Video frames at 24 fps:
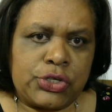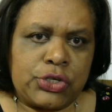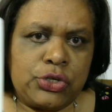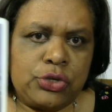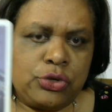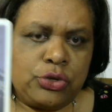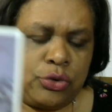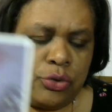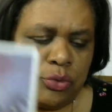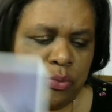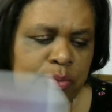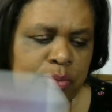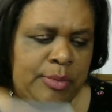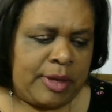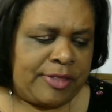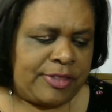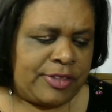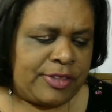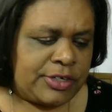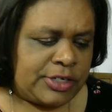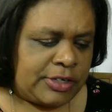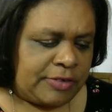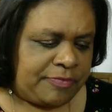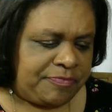new
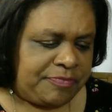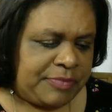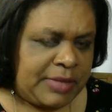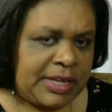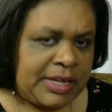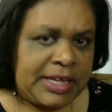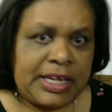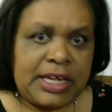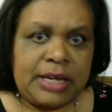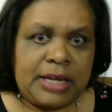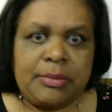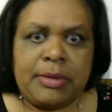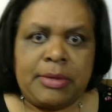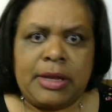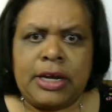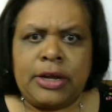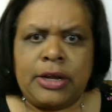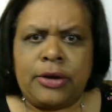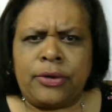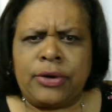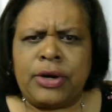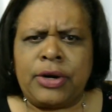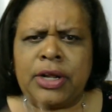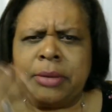methods of making money,
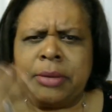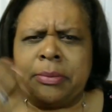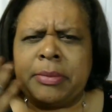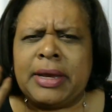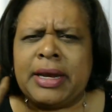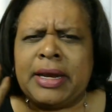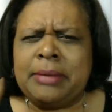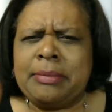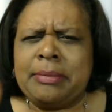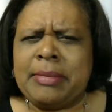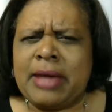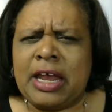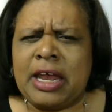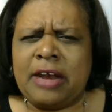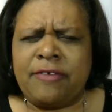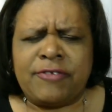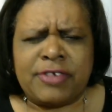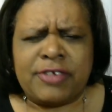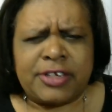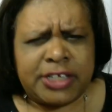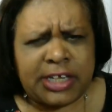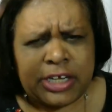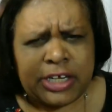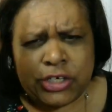earning money,
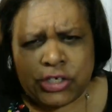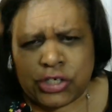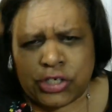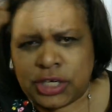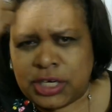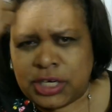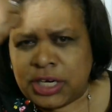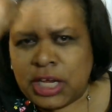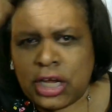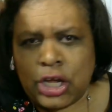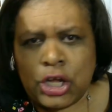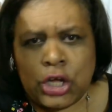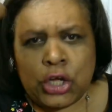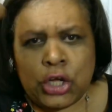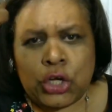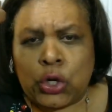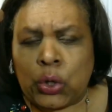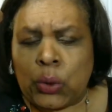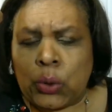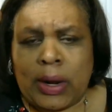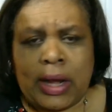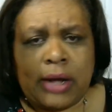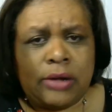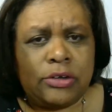manifestation,
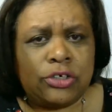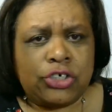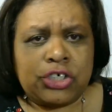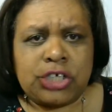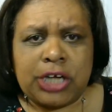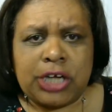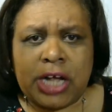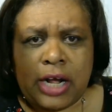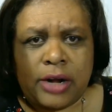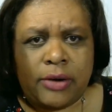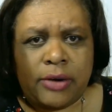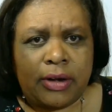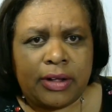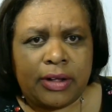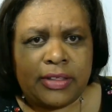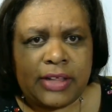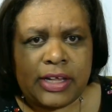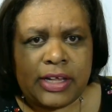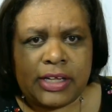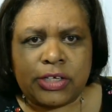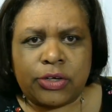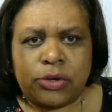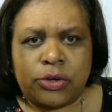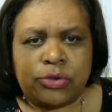crown chakra
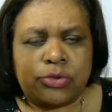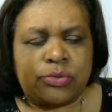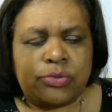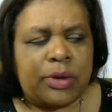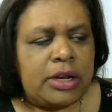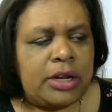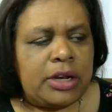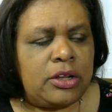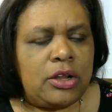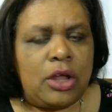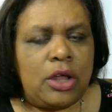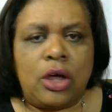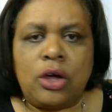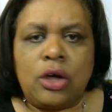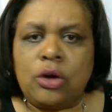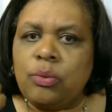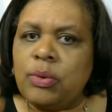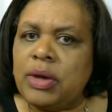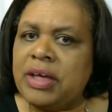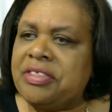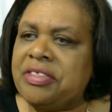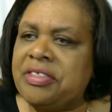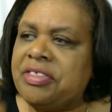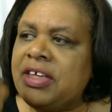that goes right along
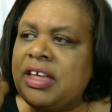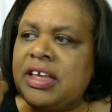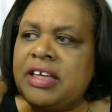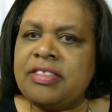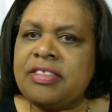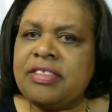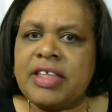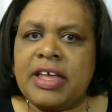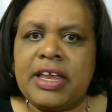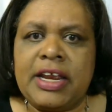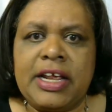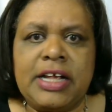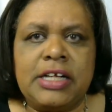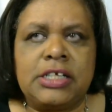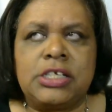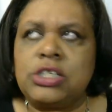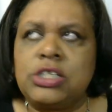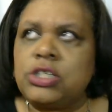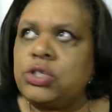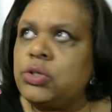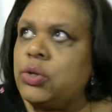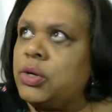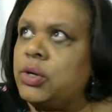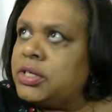with that ace of
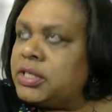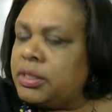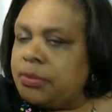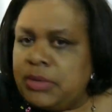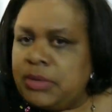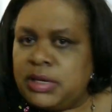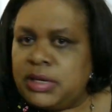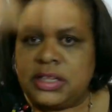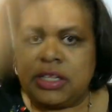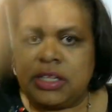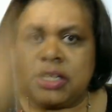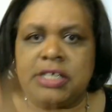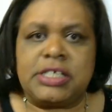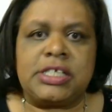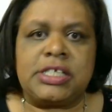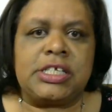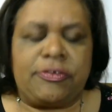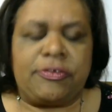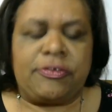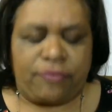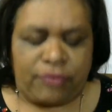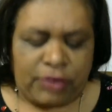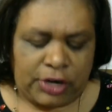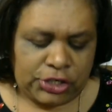swords i mean this is
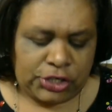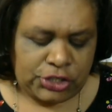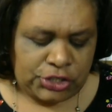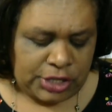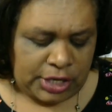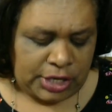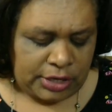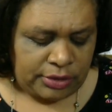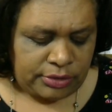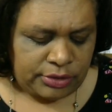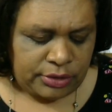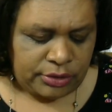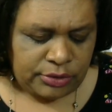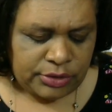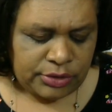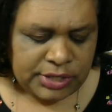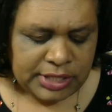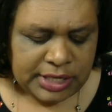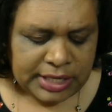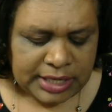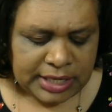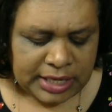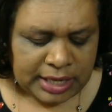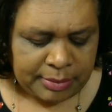fresh downloads
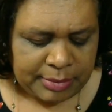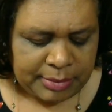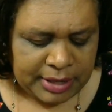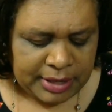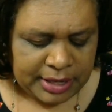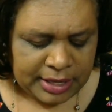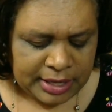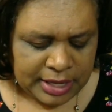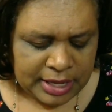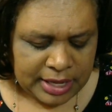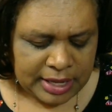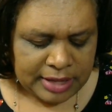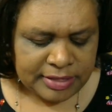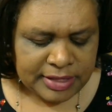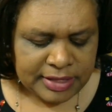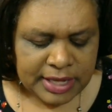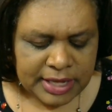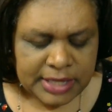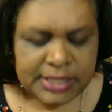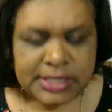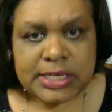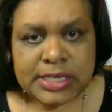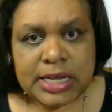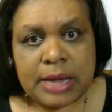that coming
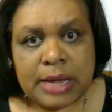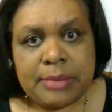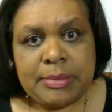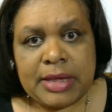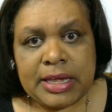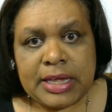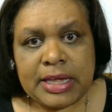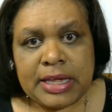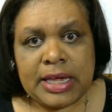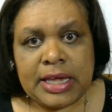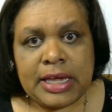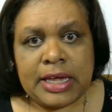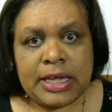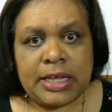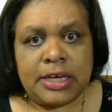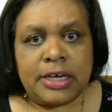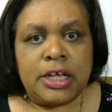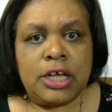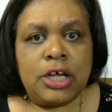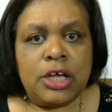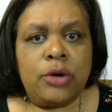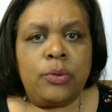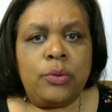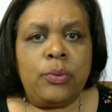that's coming in
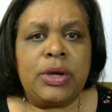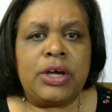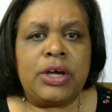we